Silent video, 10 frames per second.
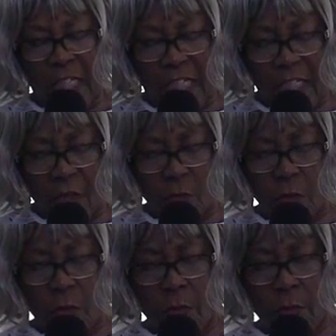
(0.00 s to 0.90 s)
Israel
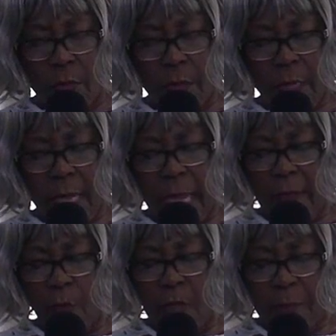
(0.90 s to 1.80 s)

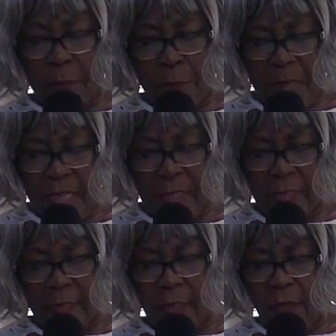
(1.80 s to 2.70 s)
had
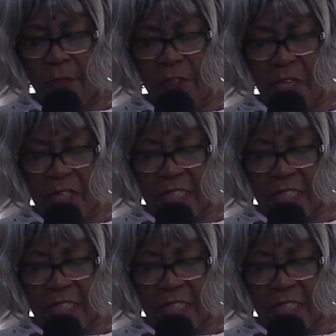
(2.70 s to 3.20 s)
repented of their